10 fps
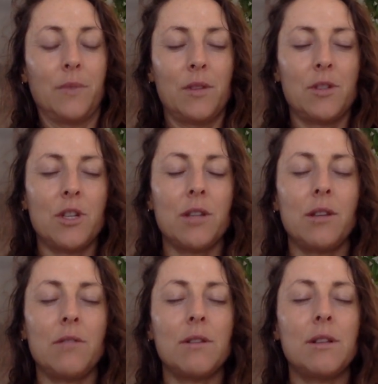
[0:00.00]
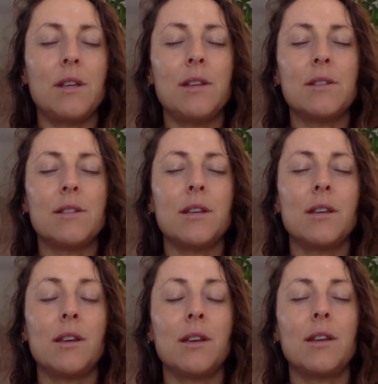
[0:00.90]
and gently
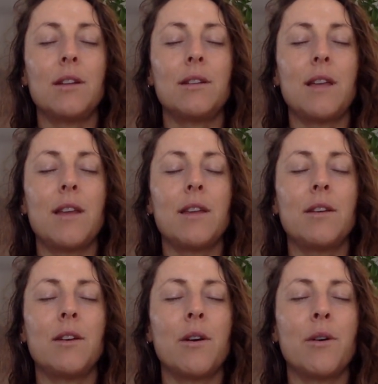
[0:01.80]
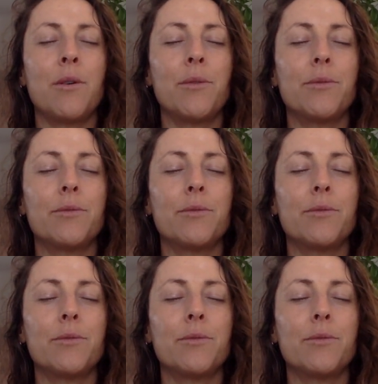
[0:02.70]
releasing and letting go.